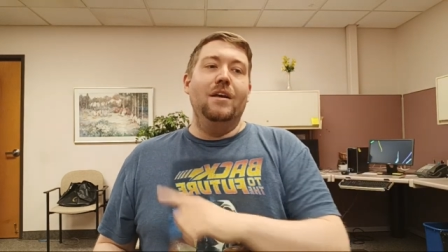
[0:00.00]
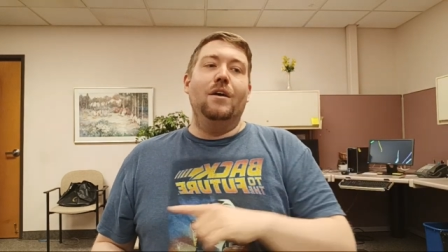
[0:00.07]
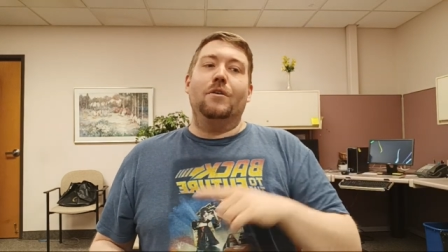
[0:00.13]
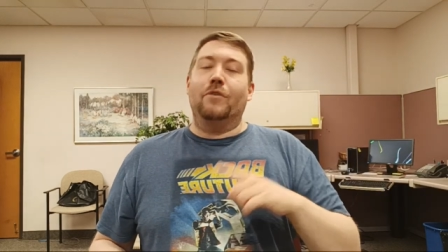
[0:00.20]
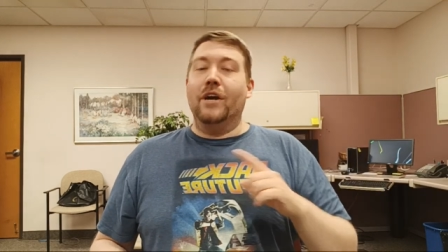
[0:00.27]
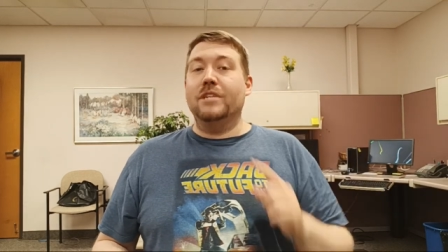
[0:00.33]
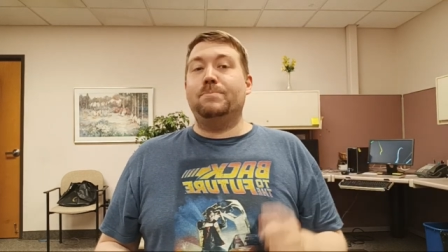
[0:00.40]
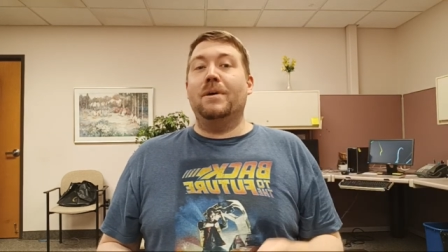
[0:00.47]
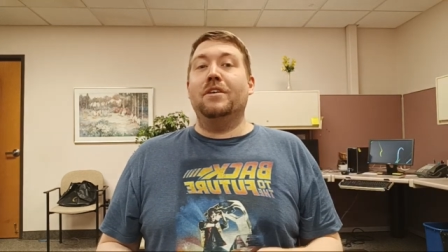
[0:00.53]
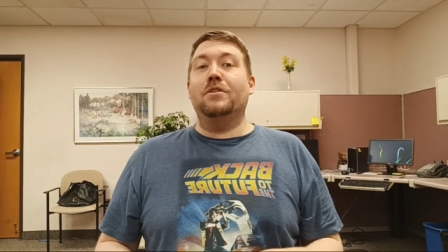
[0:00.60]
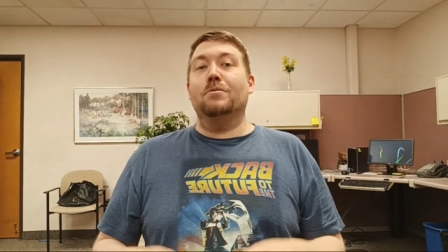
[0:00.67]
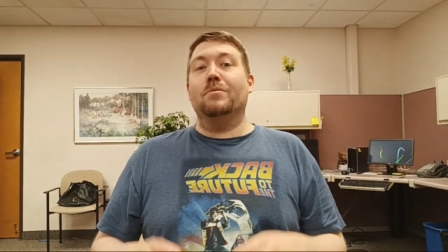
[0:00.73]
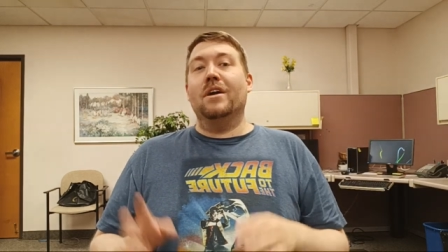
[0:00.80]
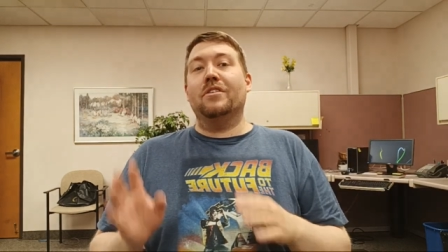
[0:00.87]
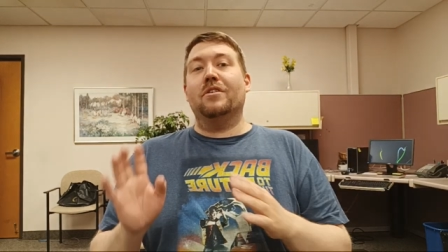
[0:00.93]
Crash Bandicoot
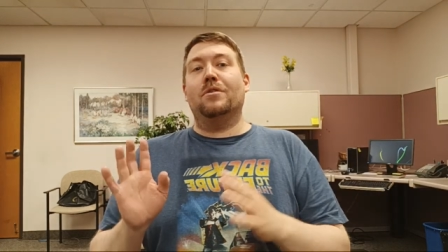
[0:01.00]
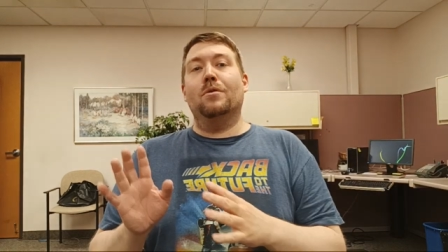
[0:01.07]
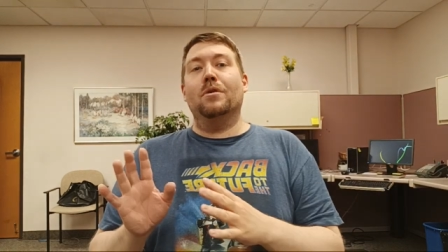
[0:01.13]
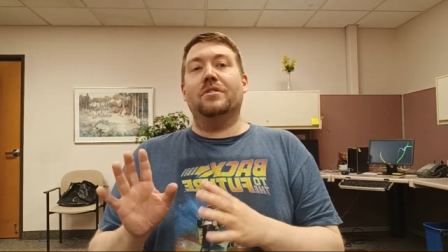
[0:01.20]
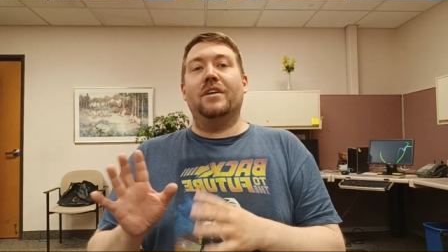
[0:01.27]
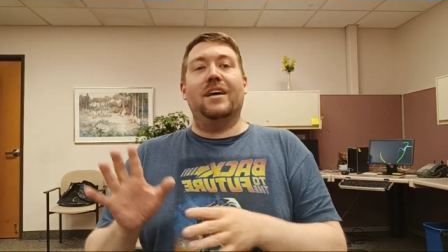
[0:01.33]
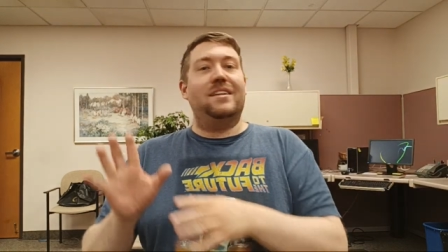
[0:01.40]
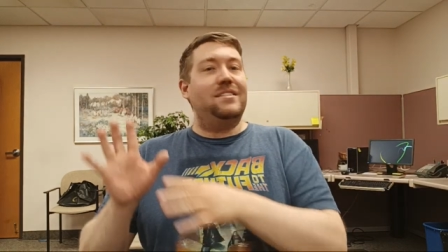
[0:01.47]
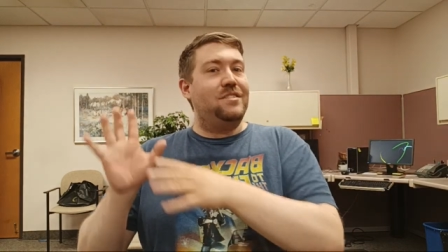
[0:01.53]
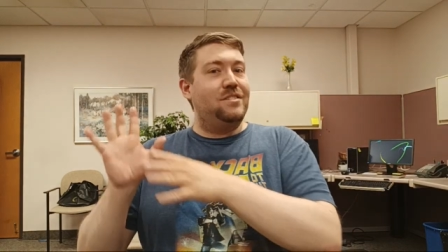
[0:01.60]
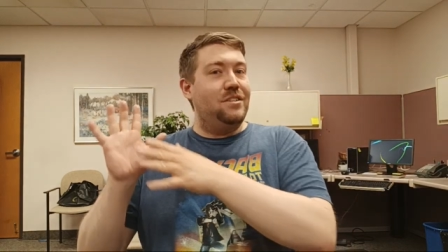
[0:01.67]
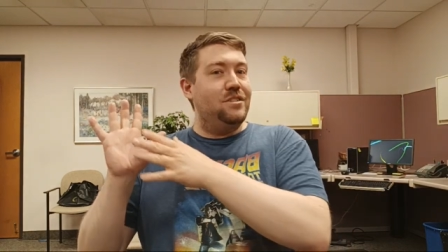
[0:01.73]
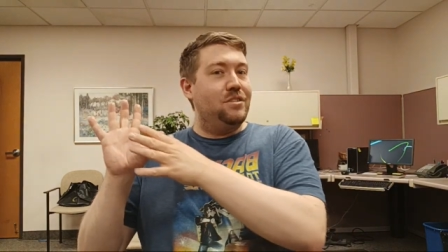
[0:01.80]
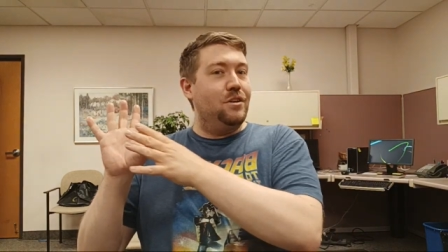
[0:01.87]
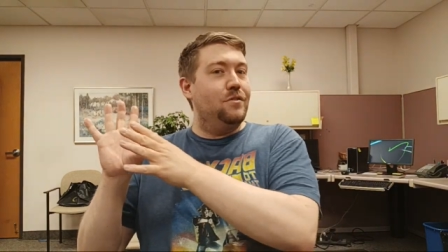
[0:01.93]
Wrath of Cortex
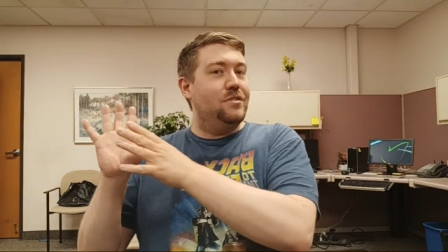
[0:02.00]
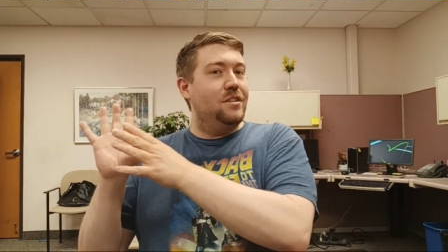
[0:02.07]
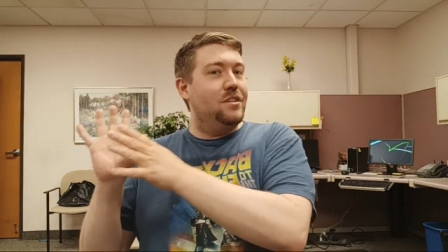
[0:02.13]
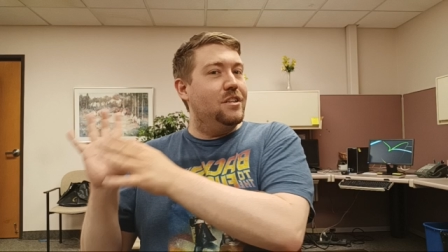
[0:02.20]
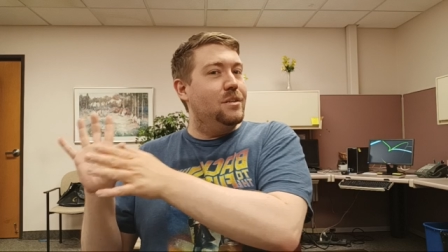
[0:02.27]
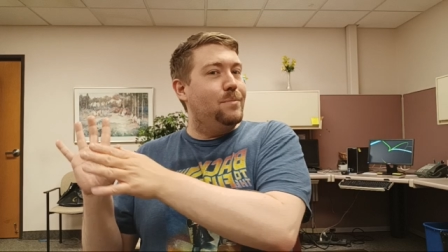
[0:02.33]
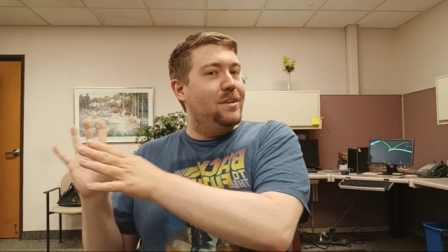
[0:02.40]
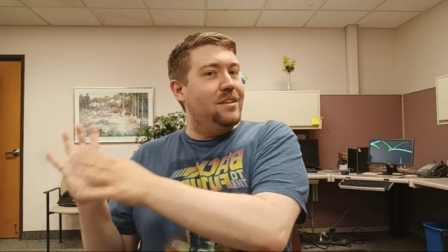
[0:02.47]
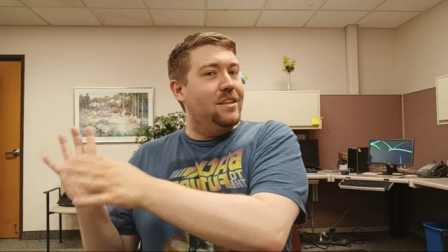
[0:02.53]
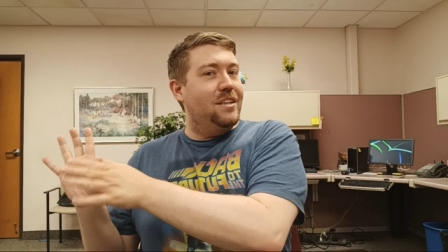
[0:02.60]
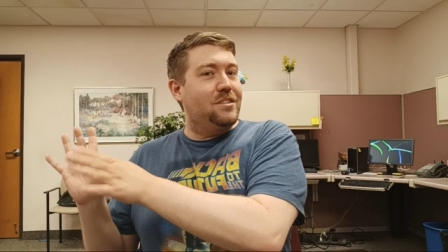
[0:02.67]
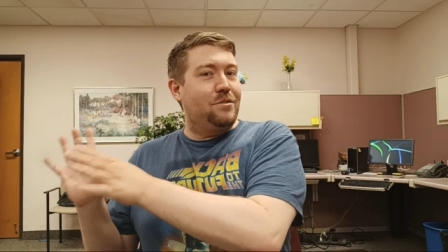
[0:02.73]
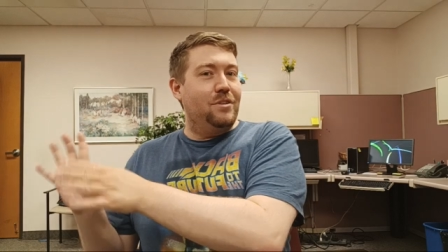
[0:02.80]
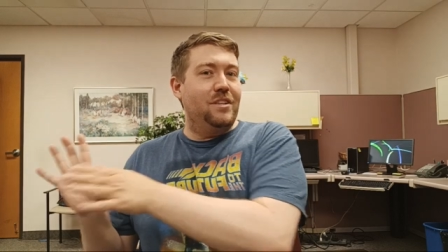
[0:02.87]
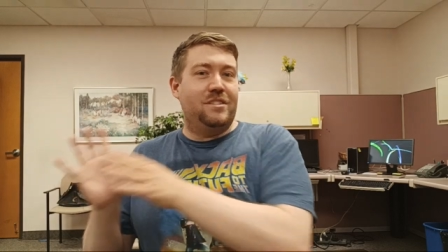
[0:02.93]
deserves a little bit less
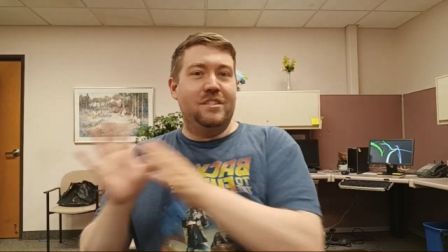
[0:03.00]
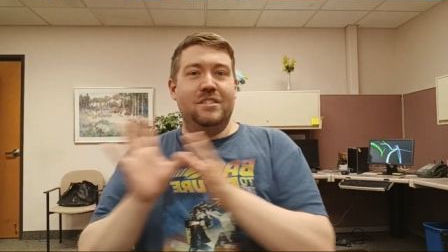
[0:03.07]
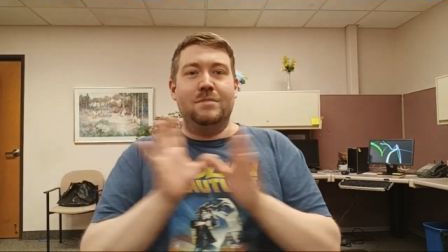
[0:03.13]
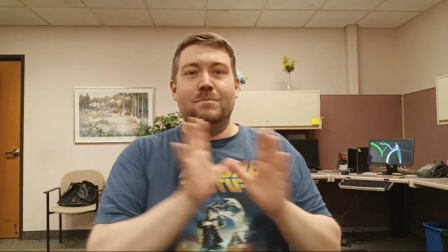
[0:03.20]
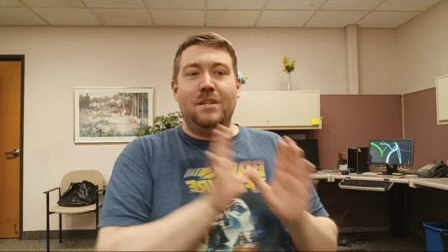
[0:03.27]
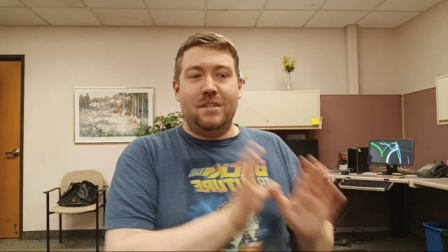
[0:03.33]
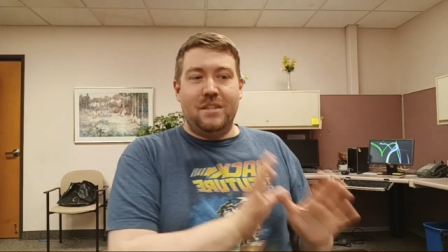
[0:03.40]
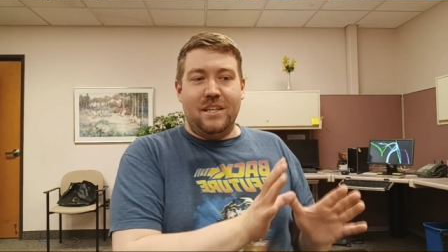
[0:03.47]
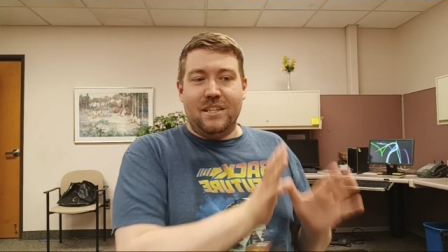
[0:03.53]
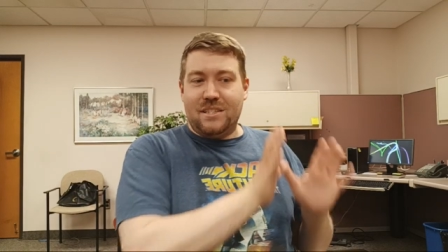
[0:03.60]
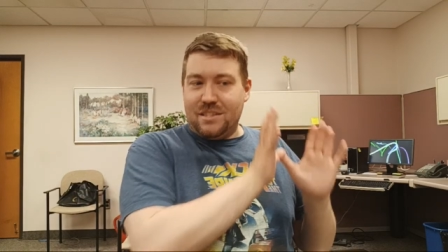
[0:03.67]
criticism than this.